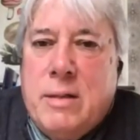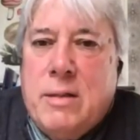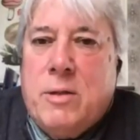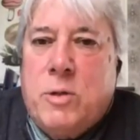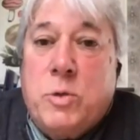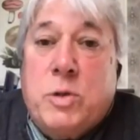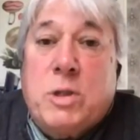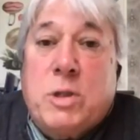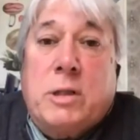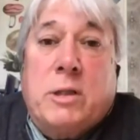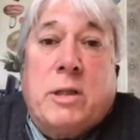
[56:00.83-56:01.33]

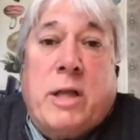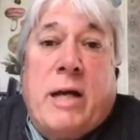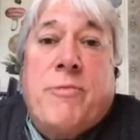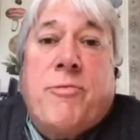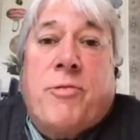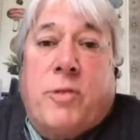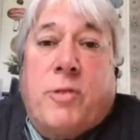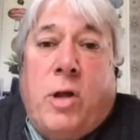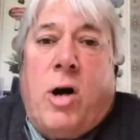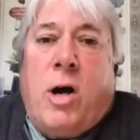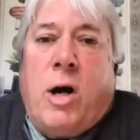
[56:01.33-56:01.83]
who's a
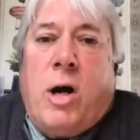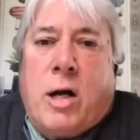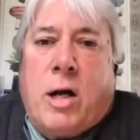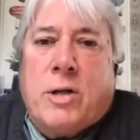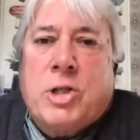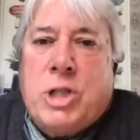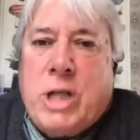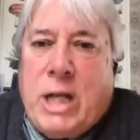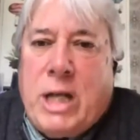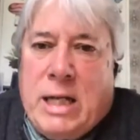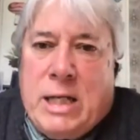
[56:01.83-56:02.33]
lifelong
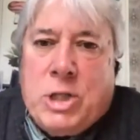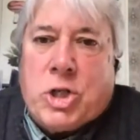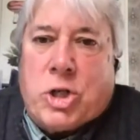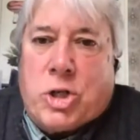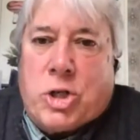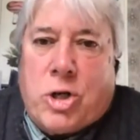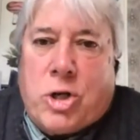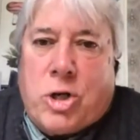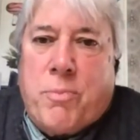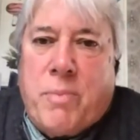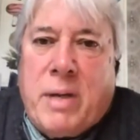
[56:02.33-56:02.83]

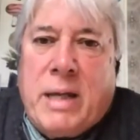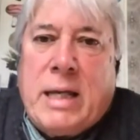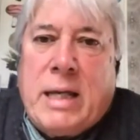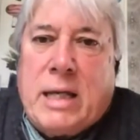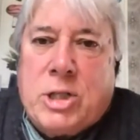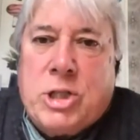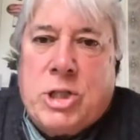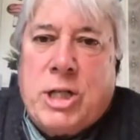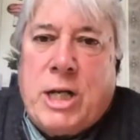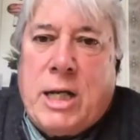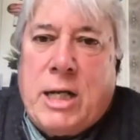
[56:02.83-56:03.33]
changer
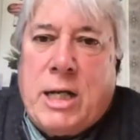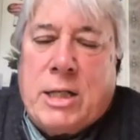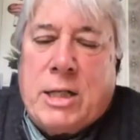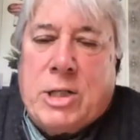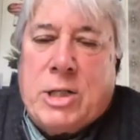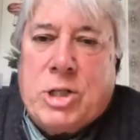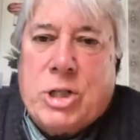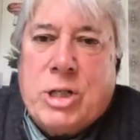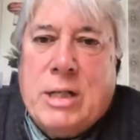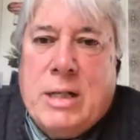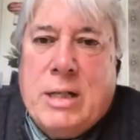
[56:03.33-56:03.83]
making change